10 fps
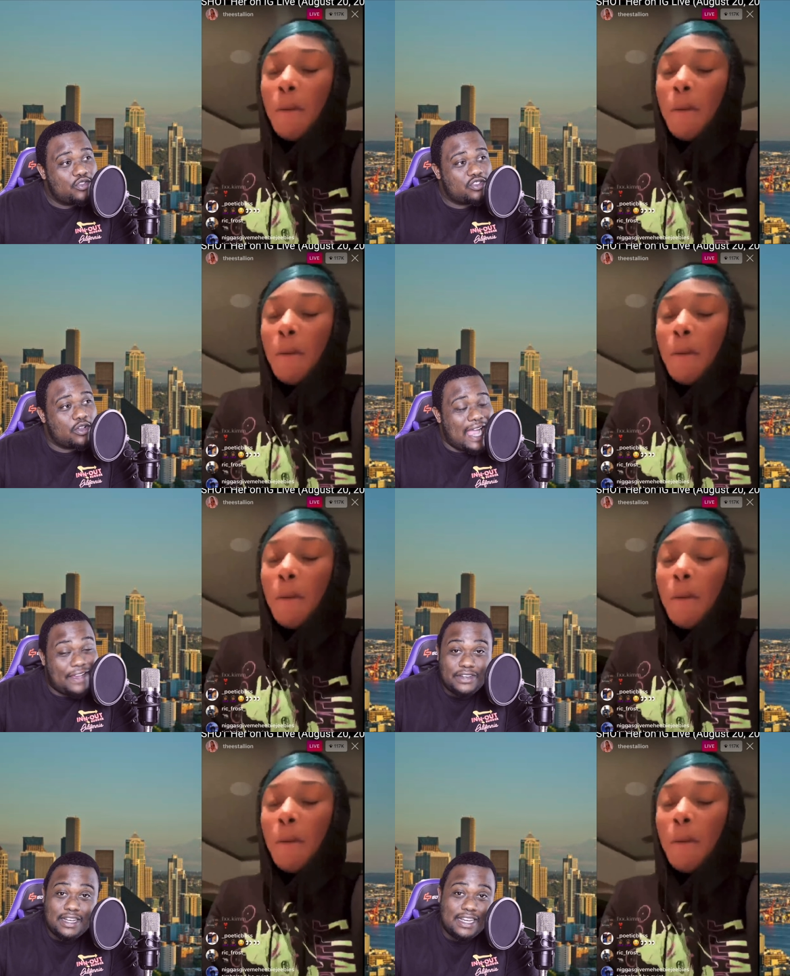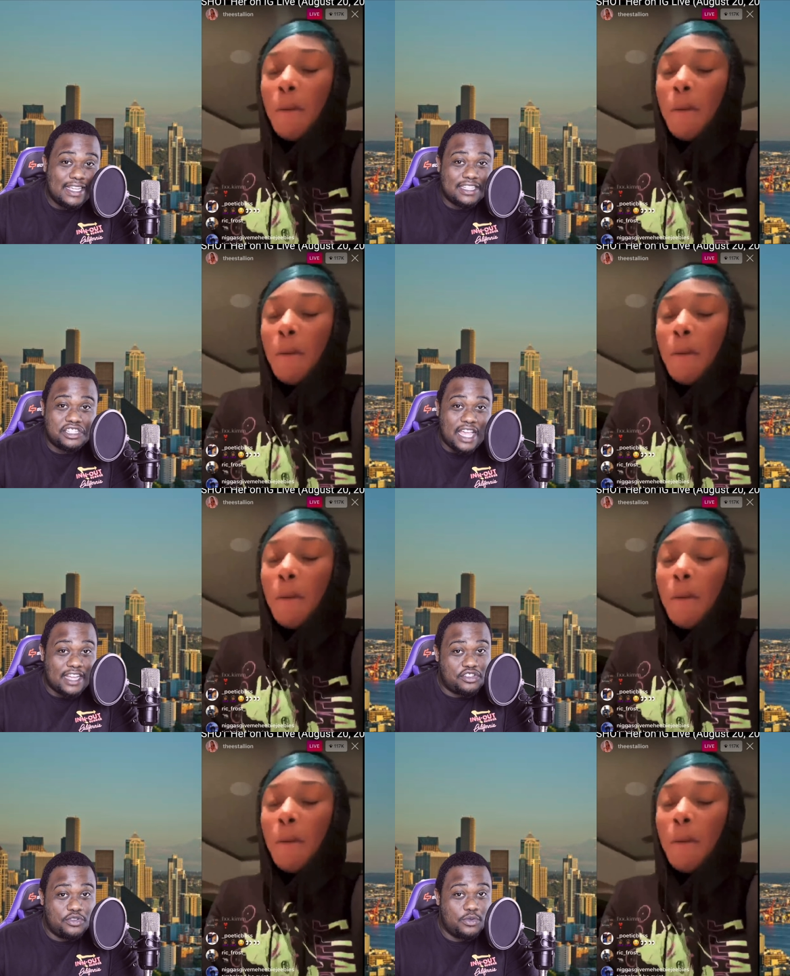Speaker 1: So after the nigga
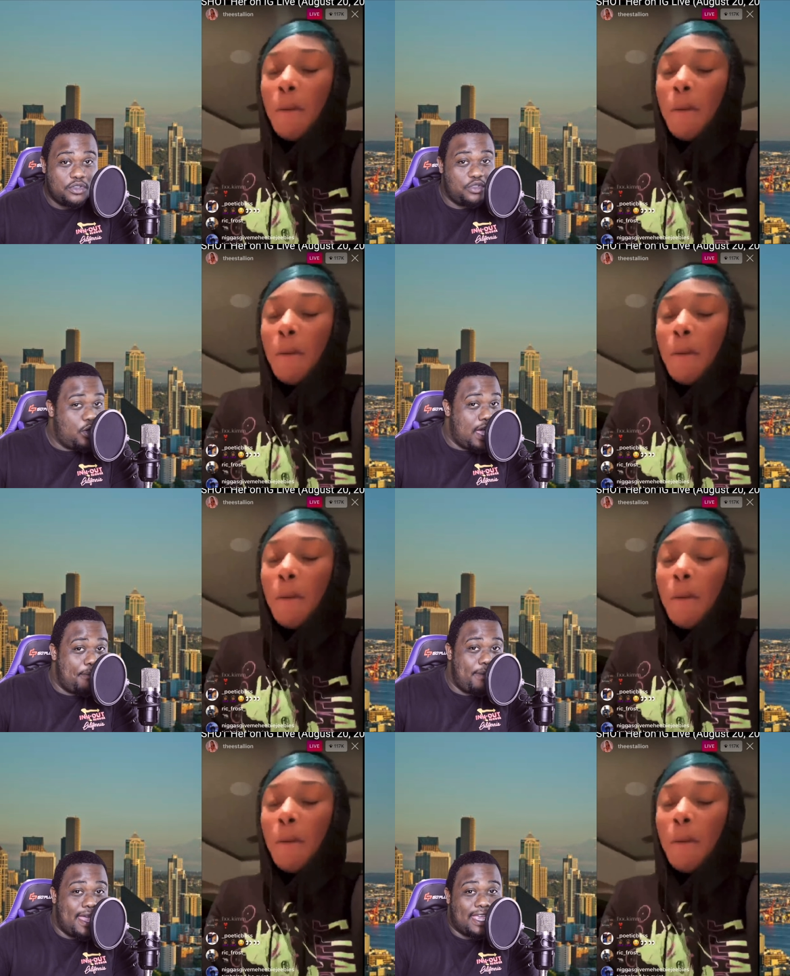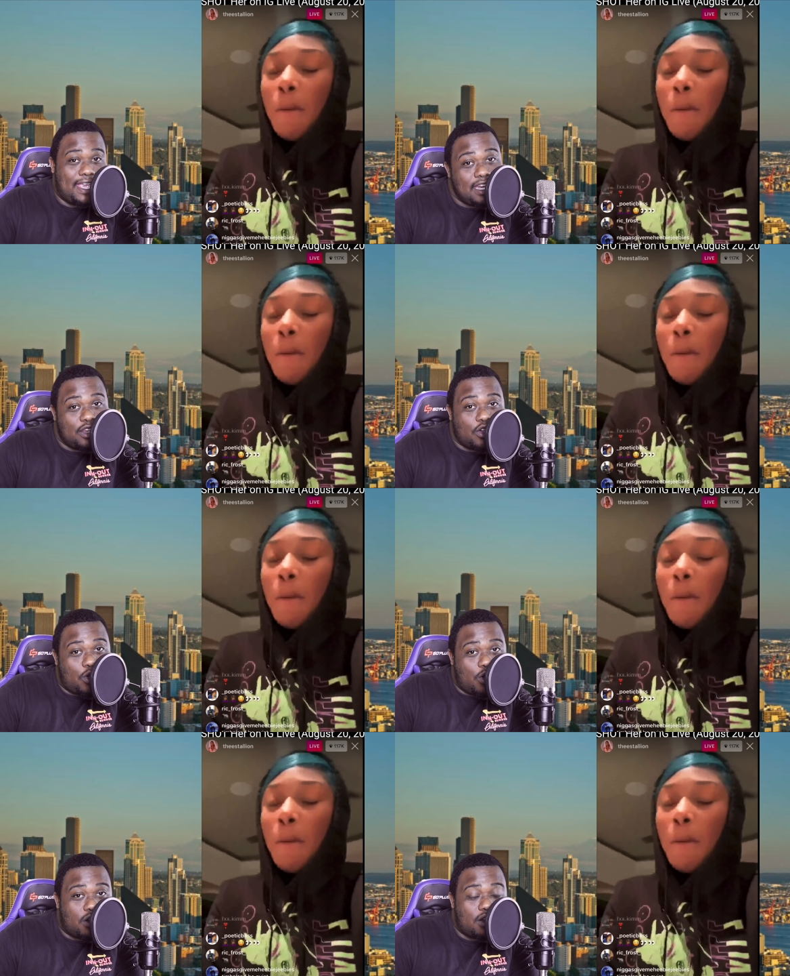shot you, you got back in the
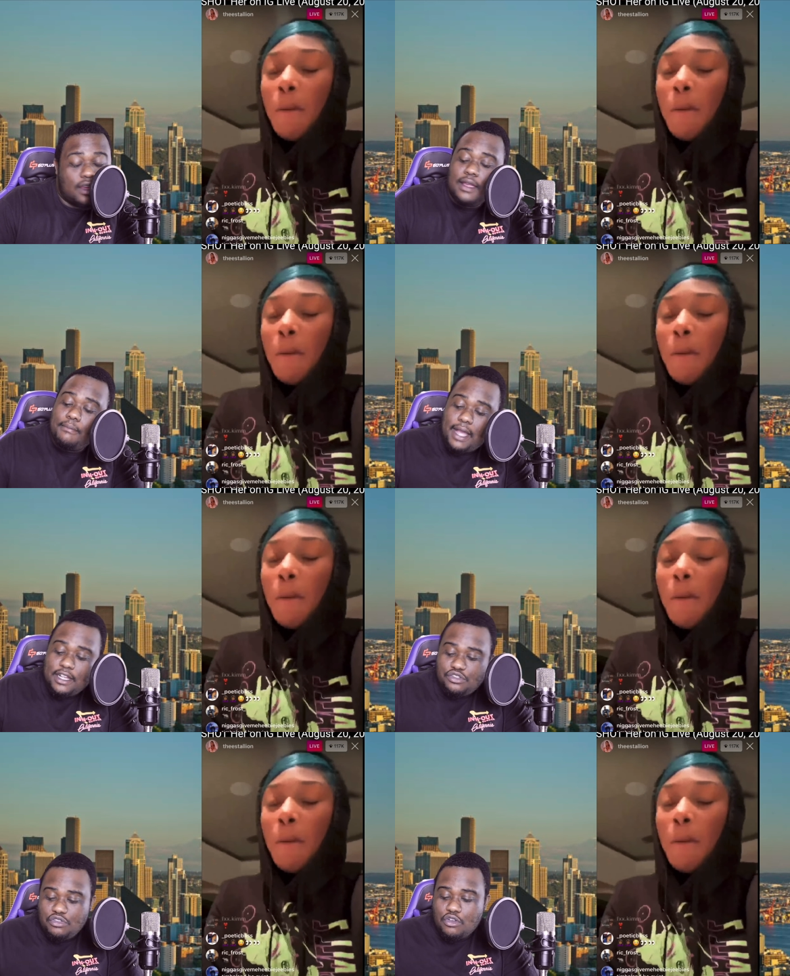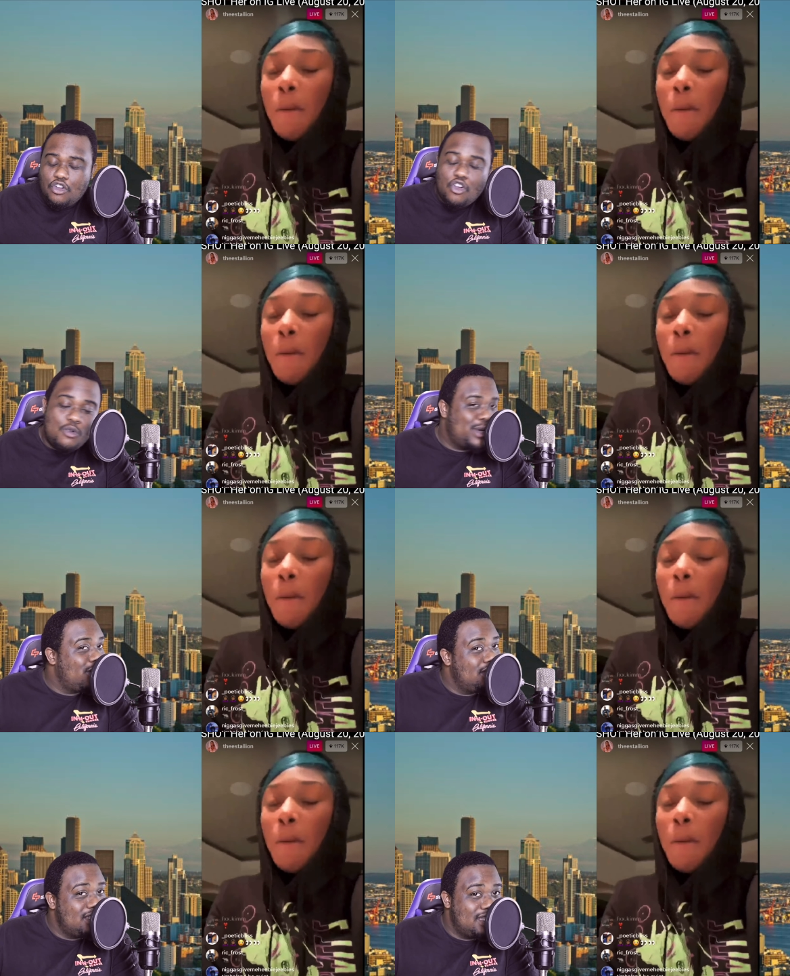car. And mind you, your
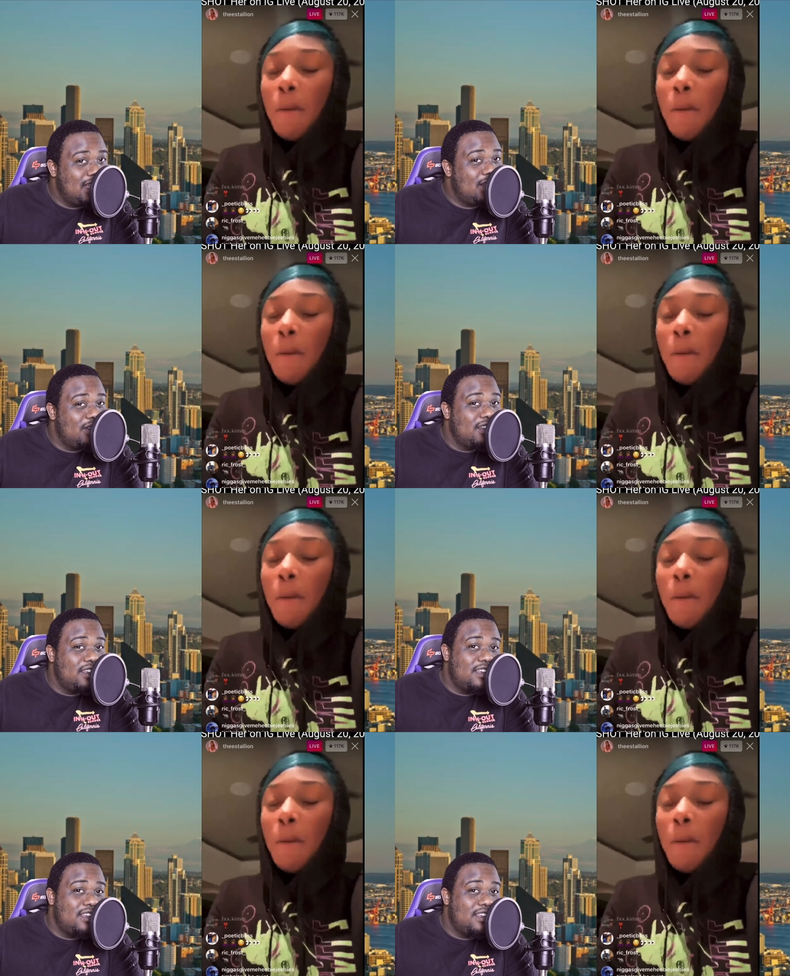homegirl is there.